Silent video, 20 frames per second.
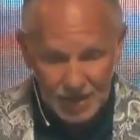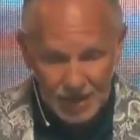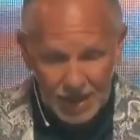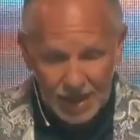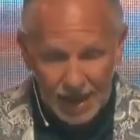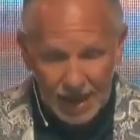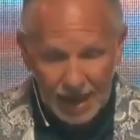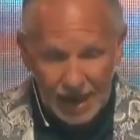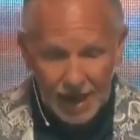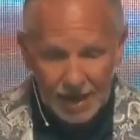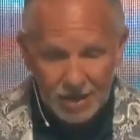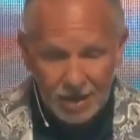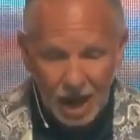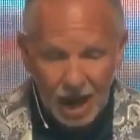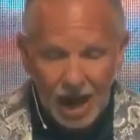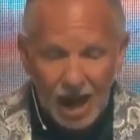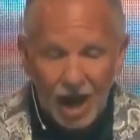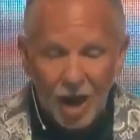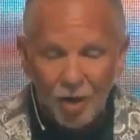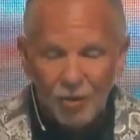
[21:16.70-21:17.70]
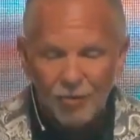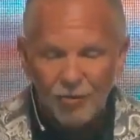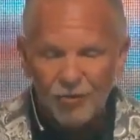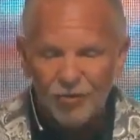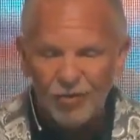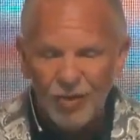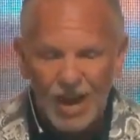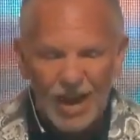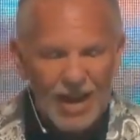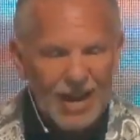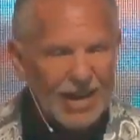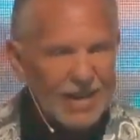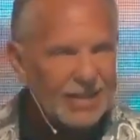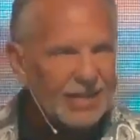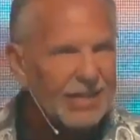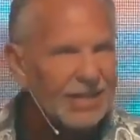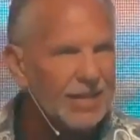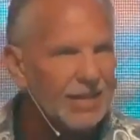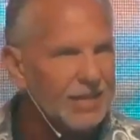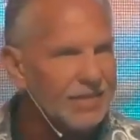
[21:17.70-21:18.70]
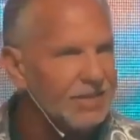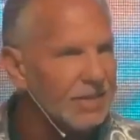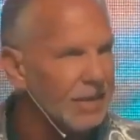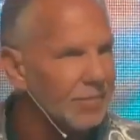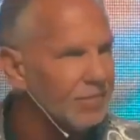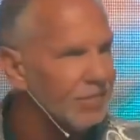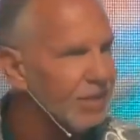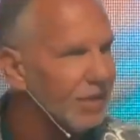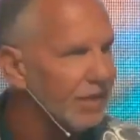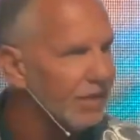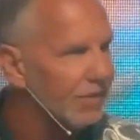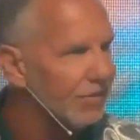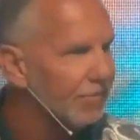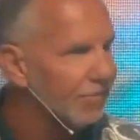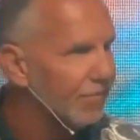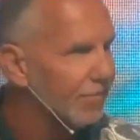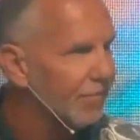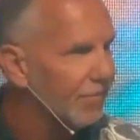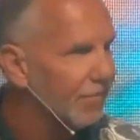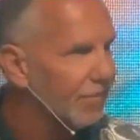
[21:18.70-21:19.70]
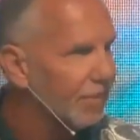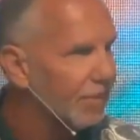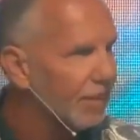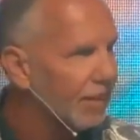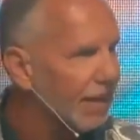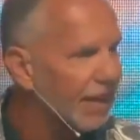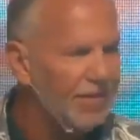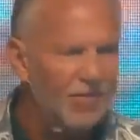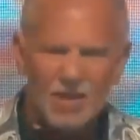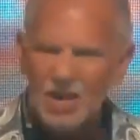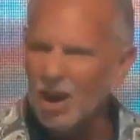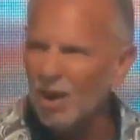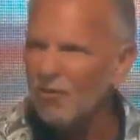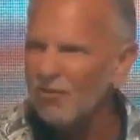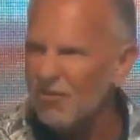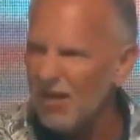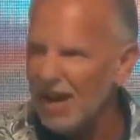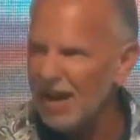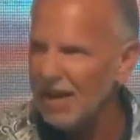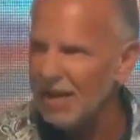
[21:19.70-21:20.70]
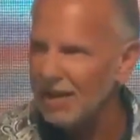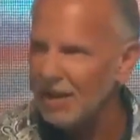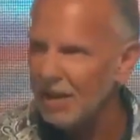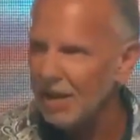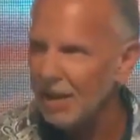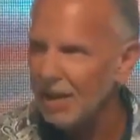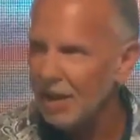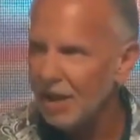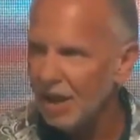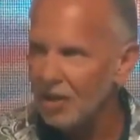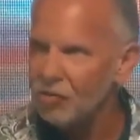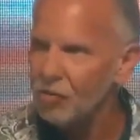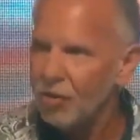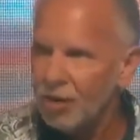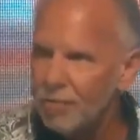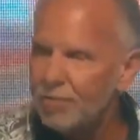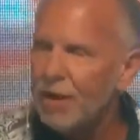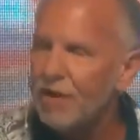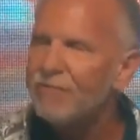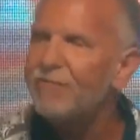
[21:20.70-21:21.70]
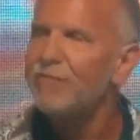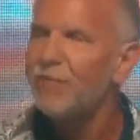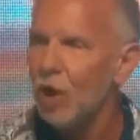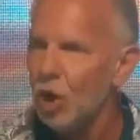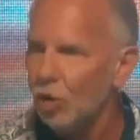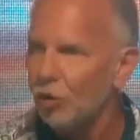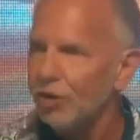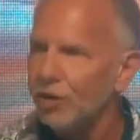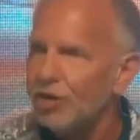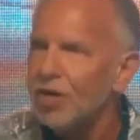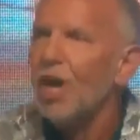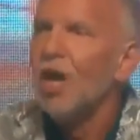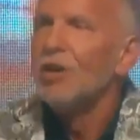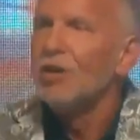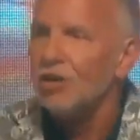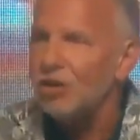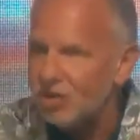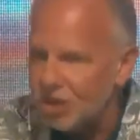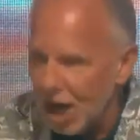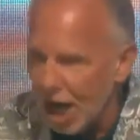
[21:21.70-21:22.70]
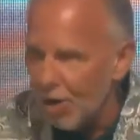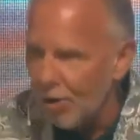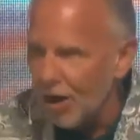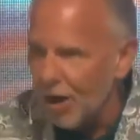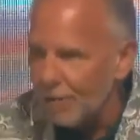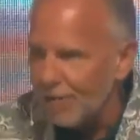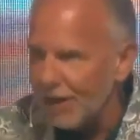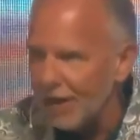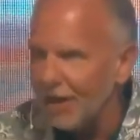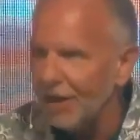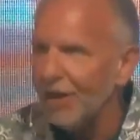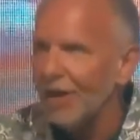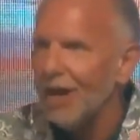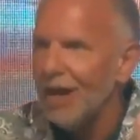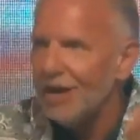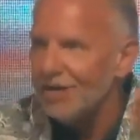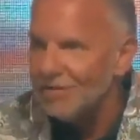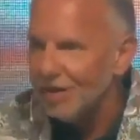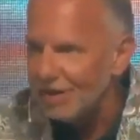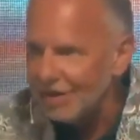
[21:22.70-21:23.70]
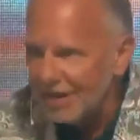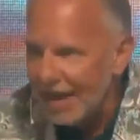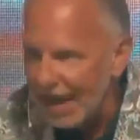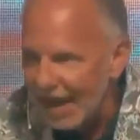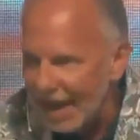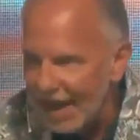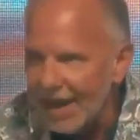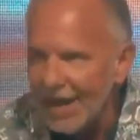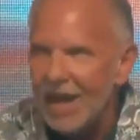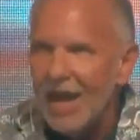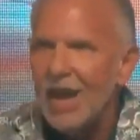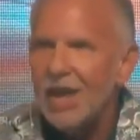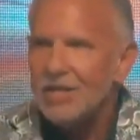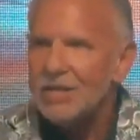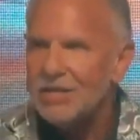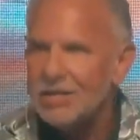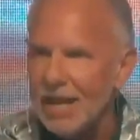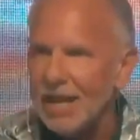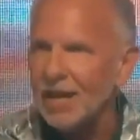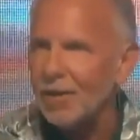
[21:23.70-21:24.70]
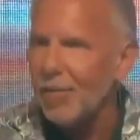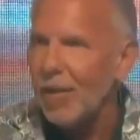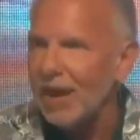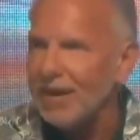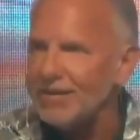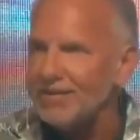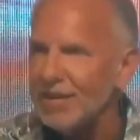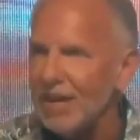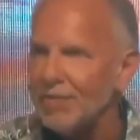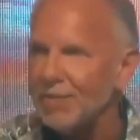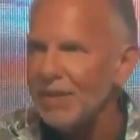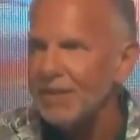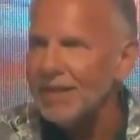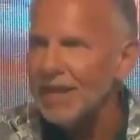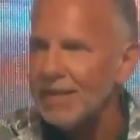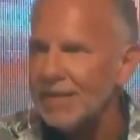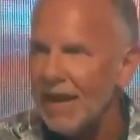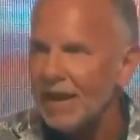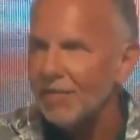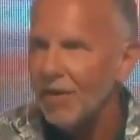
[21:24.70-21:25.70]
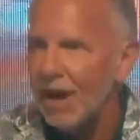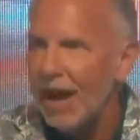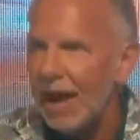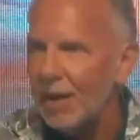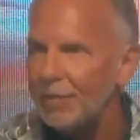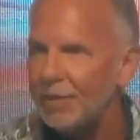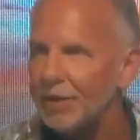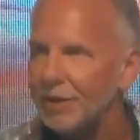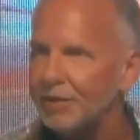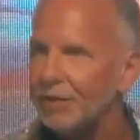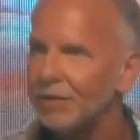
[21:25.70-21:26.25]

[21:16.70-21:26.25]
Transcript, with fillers: And our faith is empty. Even our faith. I mean, we'd be foolish to show up here today, celebrate something that never happened